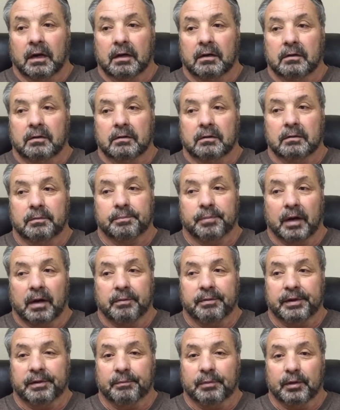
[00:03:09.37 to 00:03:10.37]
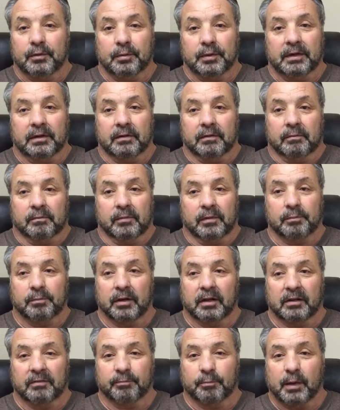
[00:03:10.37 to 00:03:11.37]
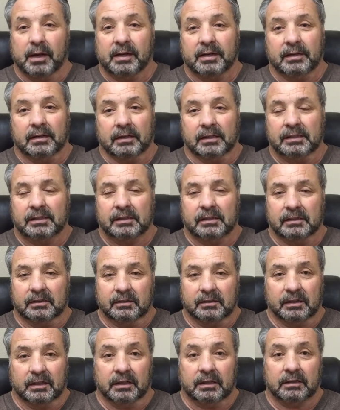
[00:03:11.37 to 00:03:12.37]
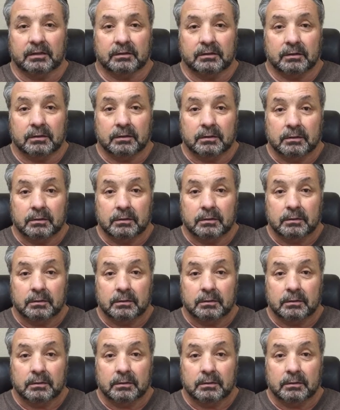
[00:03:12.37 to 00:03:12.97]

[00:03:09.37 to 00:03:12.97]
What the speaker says: Probably probably at least a 6.